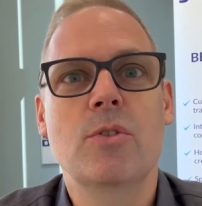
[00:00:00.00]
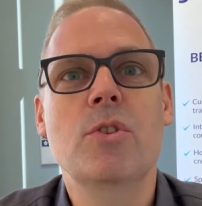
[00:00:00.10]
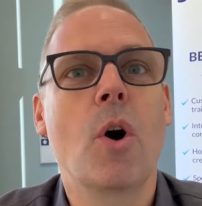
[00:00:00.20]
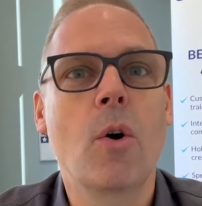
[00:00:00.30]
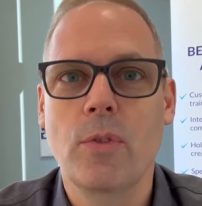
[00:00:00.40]
you
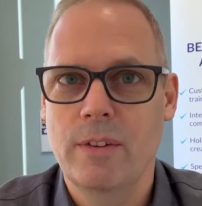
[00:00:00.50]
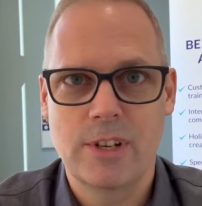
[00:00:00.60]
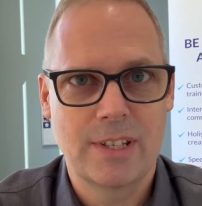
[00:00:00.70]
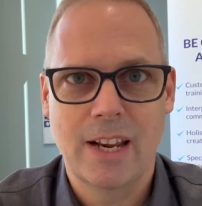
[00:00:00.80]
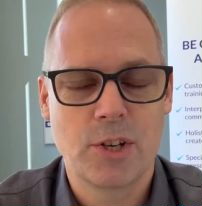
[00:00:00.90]
know they've
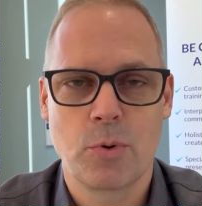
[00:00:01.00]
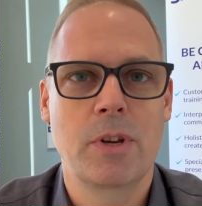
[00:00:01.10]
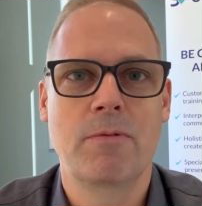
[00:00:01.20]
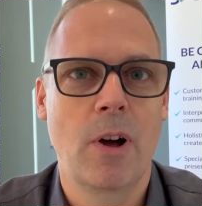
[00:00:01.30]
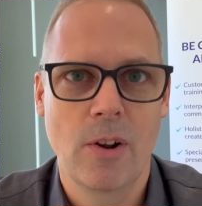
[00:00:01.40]
just had a
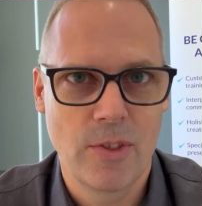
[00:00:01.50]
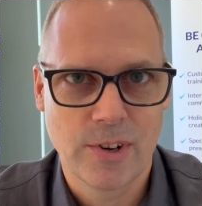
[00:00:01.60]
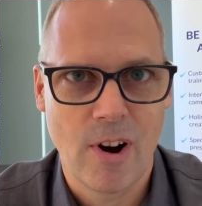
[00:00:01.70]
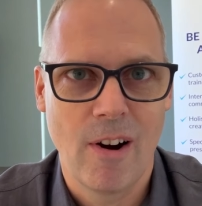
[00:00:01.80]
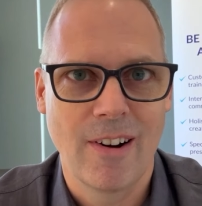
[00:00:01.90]
tree fall on
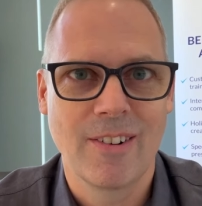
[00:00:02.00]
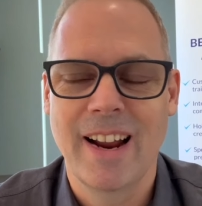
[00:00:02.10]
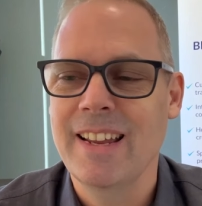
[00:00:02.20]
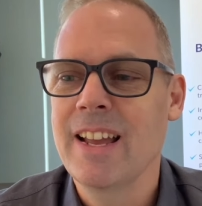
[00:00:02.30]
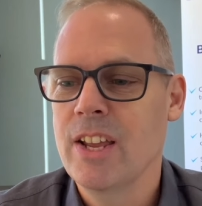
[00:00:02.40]
their car,
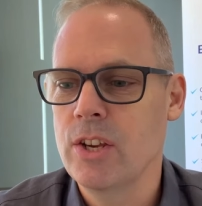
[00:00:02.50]
right?